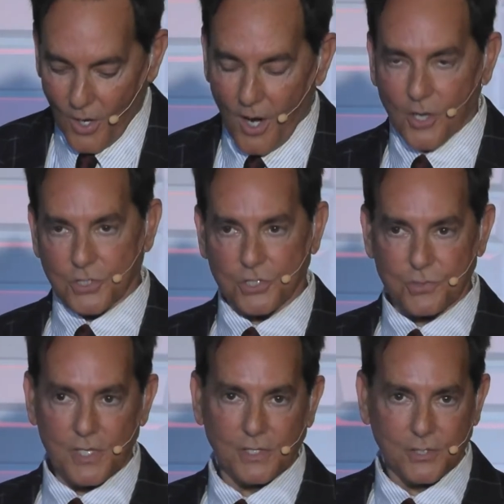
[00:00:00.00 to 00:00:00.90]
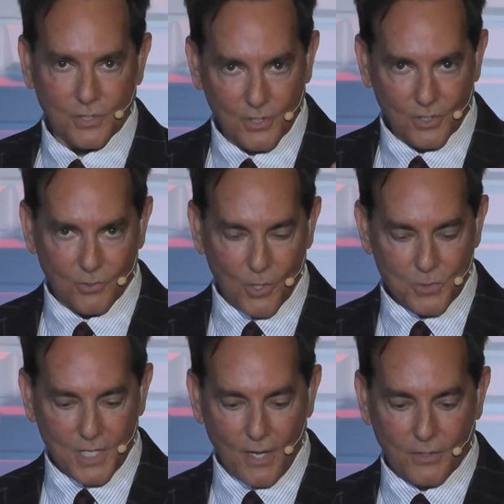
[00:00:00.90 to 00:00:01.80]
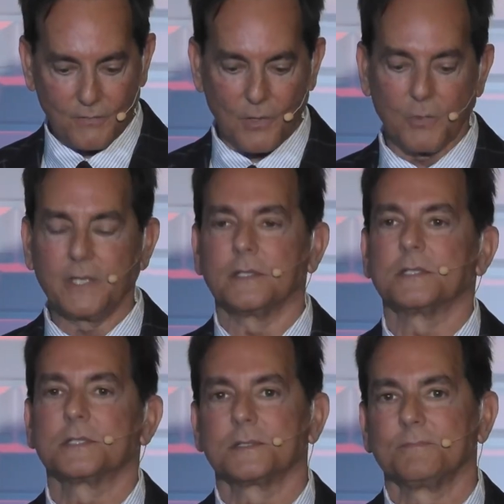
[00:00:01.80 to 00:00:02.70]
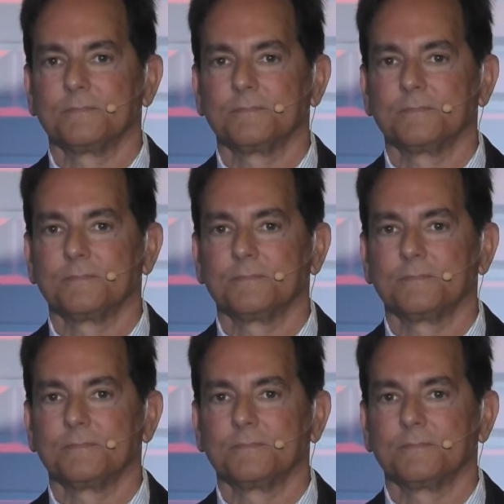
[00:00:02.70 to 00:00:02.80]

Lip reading: our strength grows out of our weakness.